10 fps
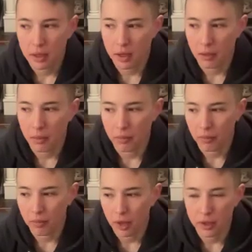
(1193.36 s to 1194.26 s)

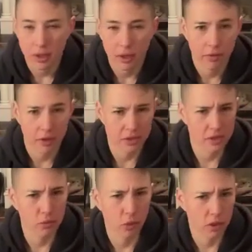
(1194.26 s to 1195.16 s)
I think for us,
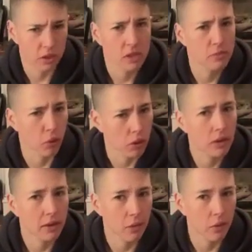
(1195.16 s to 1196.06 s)
it's more in
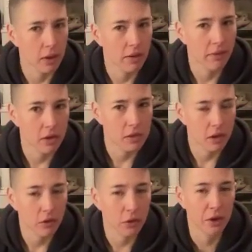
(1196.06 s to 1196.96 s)
sport that we might find
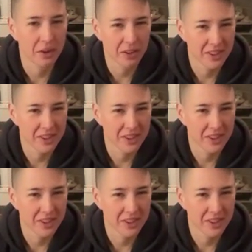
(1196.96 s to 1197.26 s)
ourselves